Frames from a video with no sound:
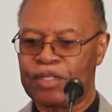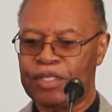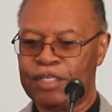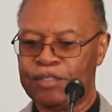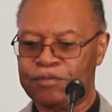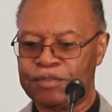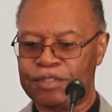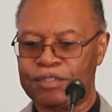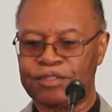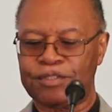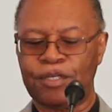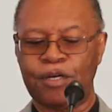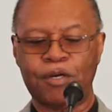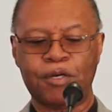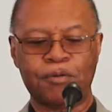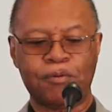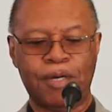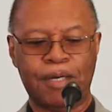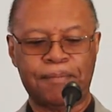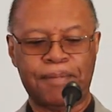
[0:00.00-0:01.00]
it was a story
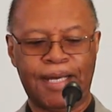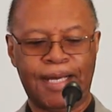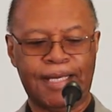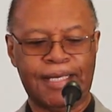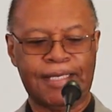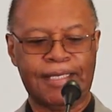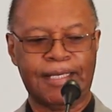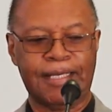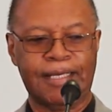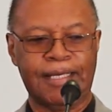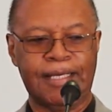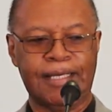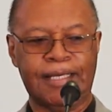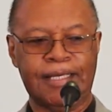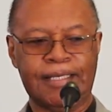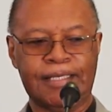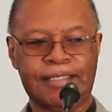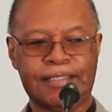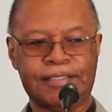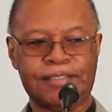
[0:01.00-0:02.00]
whereby
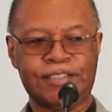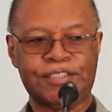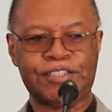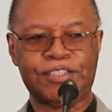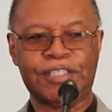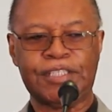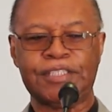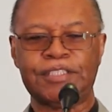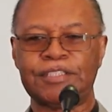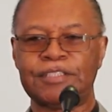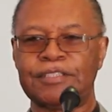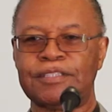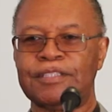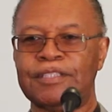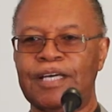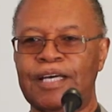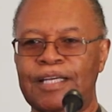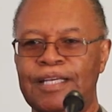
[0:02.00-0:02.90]
Jesus,